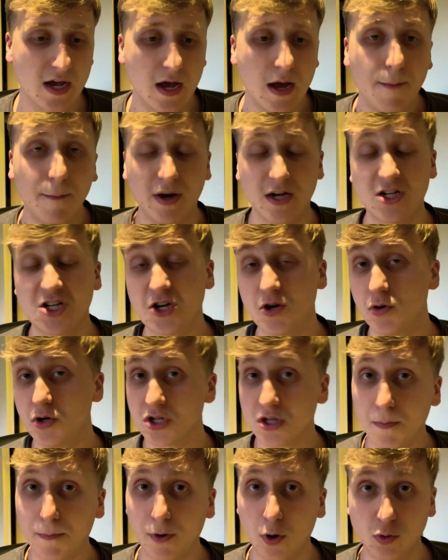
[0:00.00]
But as soon as
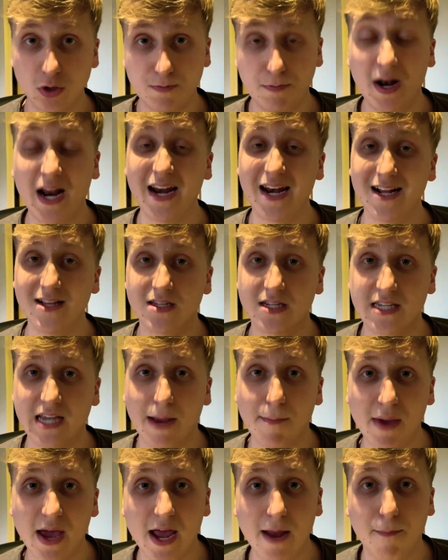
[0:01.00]
the ball was played into
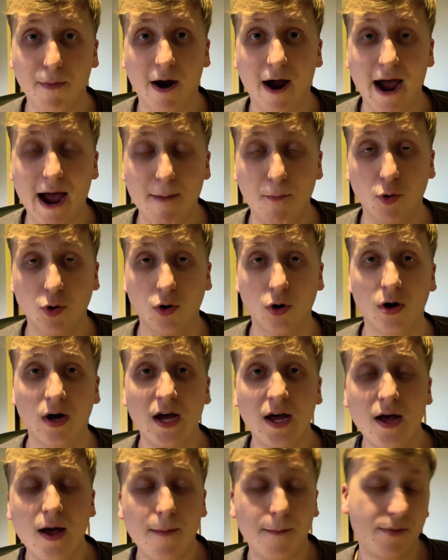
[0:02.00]
Tammy Abraham or
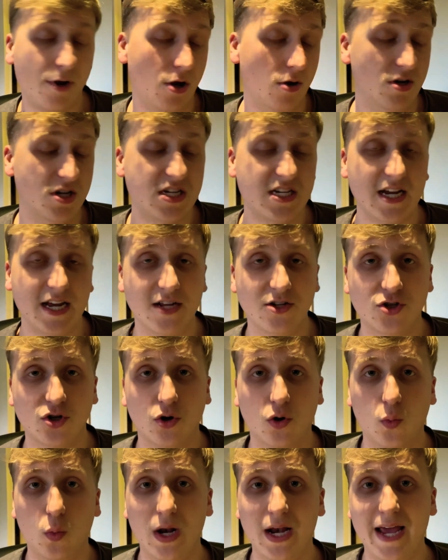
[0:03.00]
Pulisic
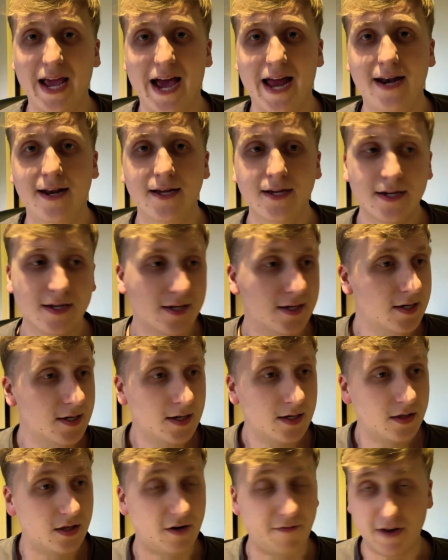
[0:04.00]
or Willian,
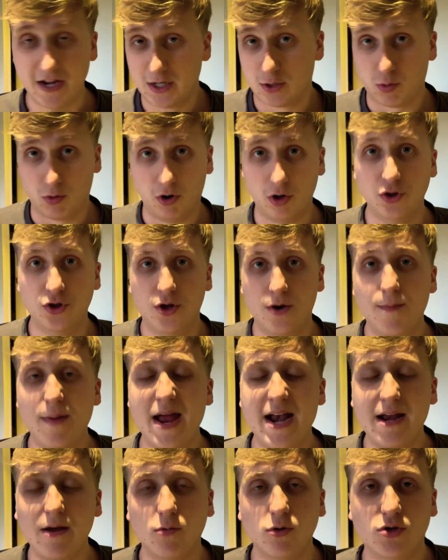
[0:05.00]
the defence were on them.
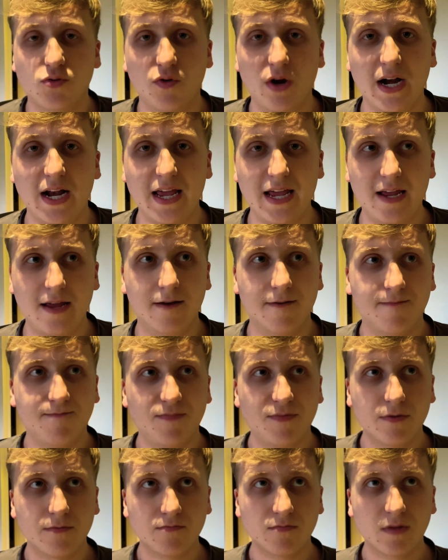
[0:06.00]
And it
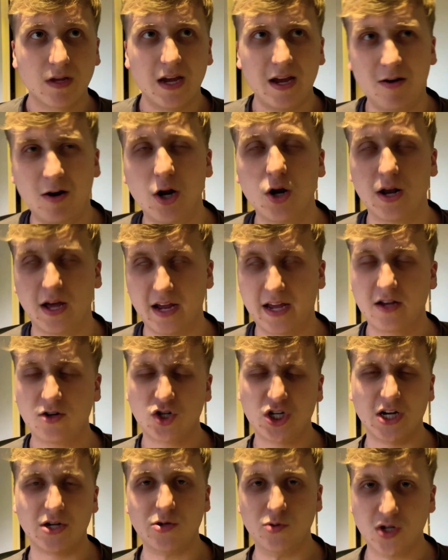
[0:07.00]
looked like
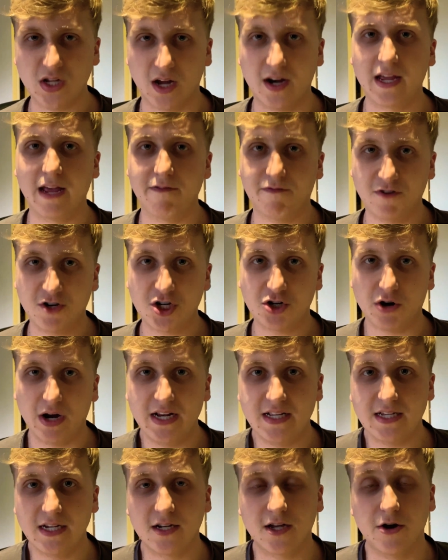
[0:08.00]
Chelsea was starting to get
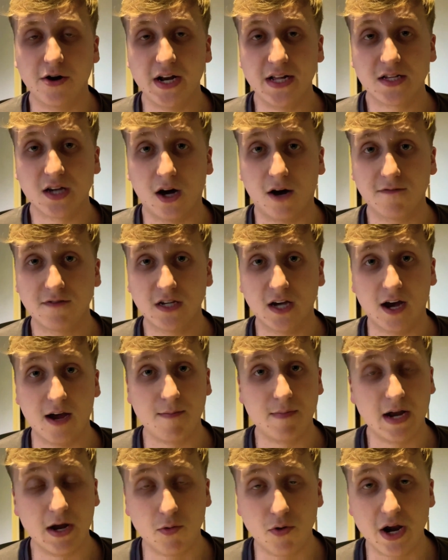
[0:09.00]
frustrated going into half-time,
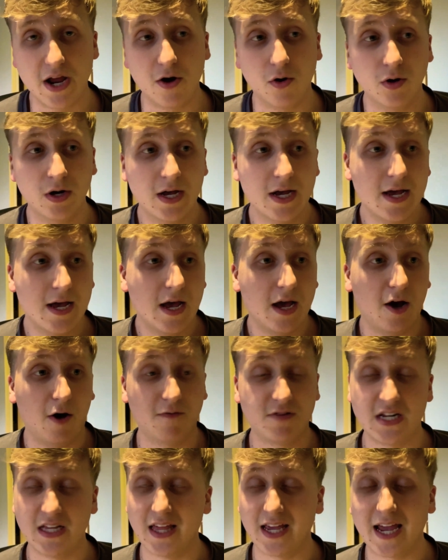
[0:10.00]
0-0.
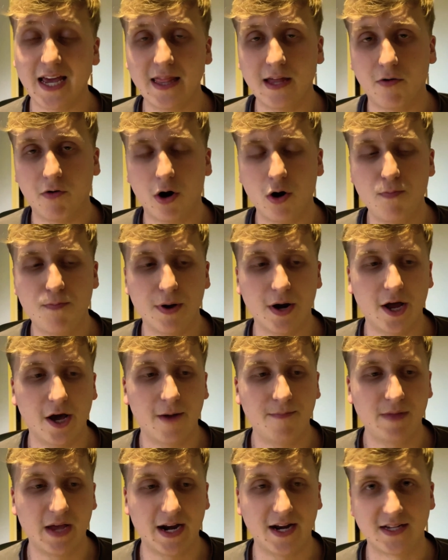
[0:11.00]
Obviously, they get their opener.
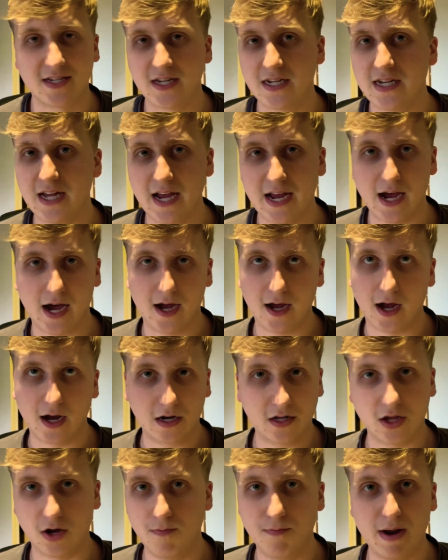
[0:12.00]
And as I say, I
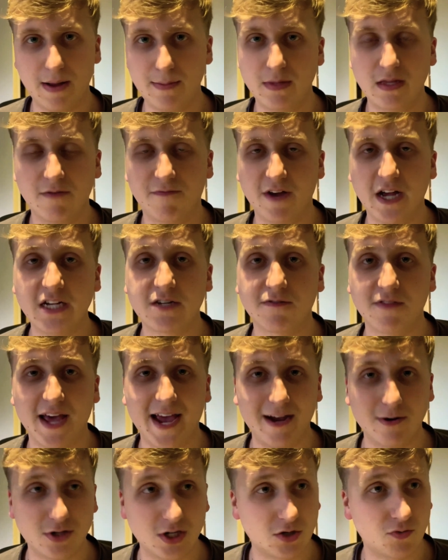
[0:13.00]
don't blame the defence for that. It
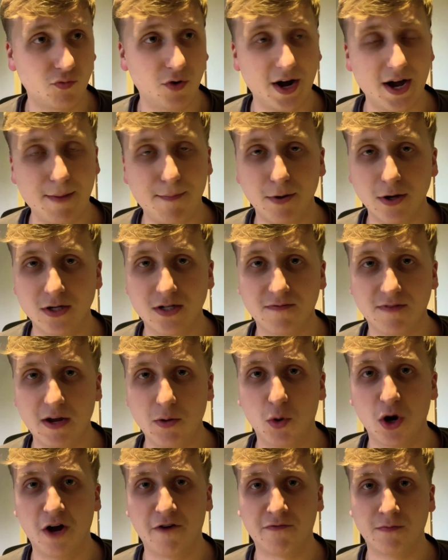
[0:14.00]
was just really beautifully
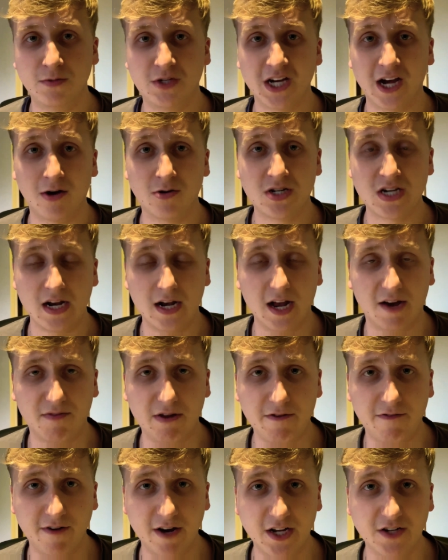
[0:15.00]
worked from Chelsea. Lovely
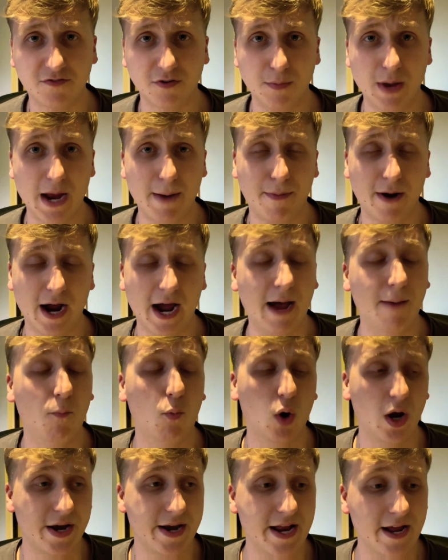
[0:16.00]
finish from Abraham,
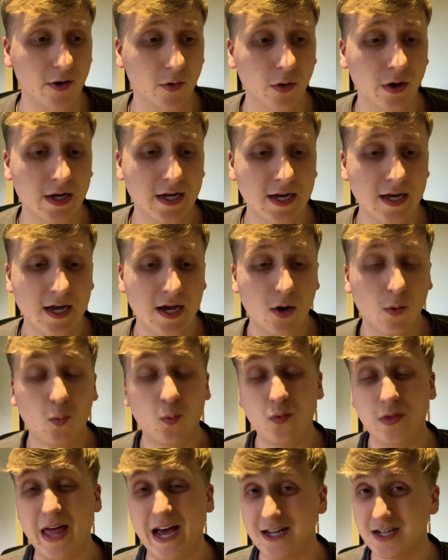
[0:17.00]
1-0.
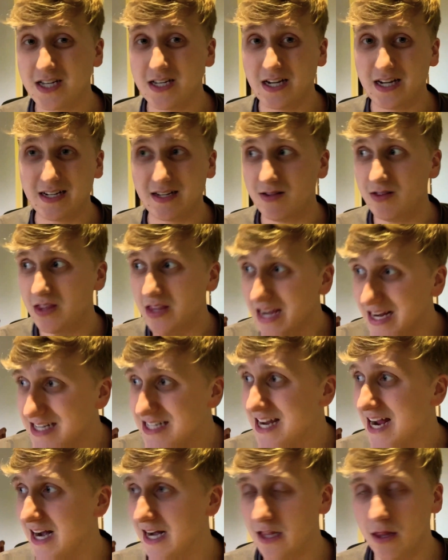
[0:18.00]
That's
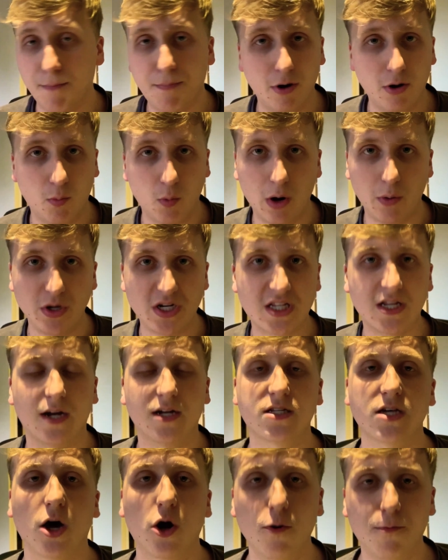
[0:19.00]
exactly the point where we start
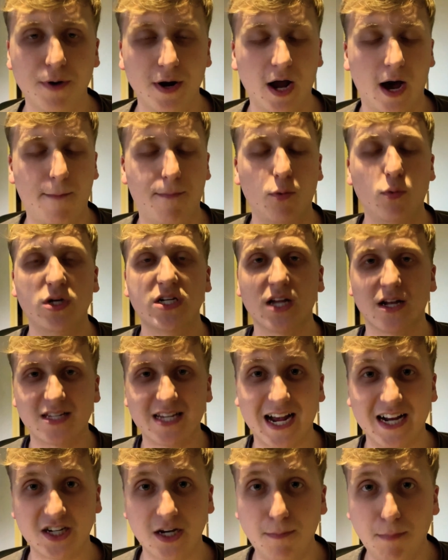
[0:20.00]
to open up and we start to
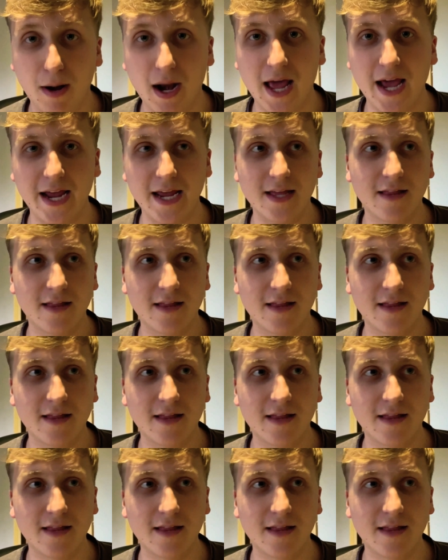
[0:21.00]
actually play.